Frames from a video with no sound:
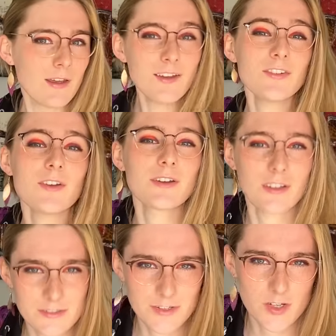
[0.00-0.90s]
How's it going,
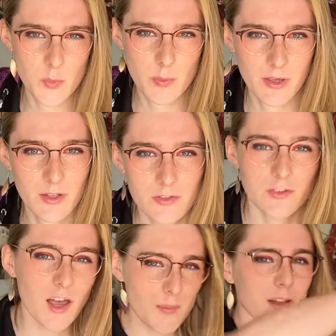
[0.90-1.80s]
guys, girls, and homie pals?
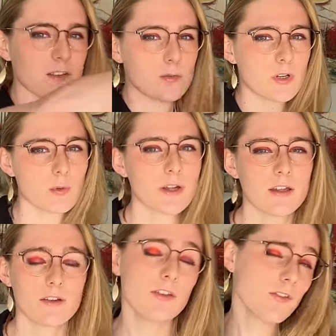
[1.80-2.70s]
I'm Alyssa
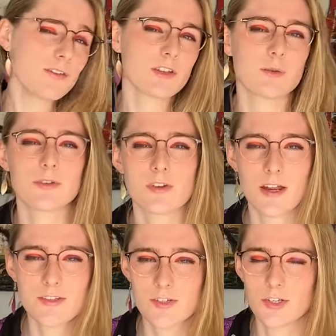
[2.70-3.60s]
Wonderland, your favourite cute
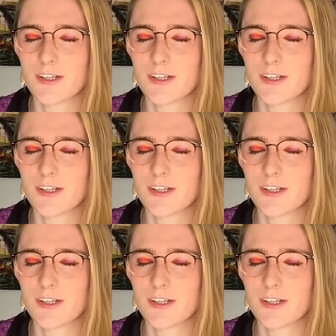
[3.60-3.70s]
trans girl